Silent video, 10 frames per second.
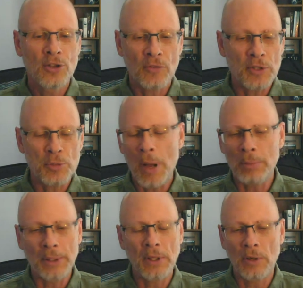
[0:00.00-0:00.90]
So if it's
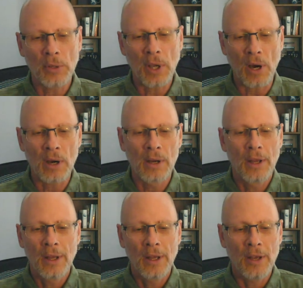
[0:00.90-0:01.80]
public, you don't care.
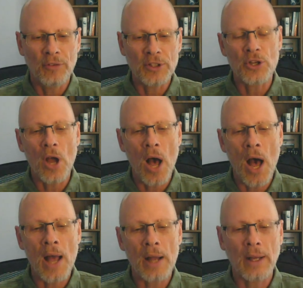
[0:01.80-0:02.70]
If it's
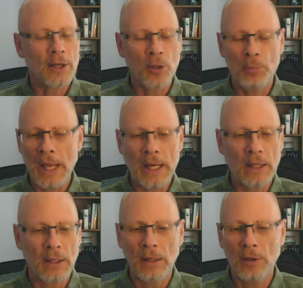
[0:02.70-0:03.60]
not, and it could be
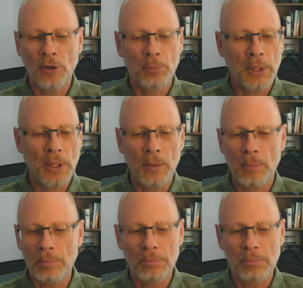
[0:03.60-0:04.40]
anything, it could be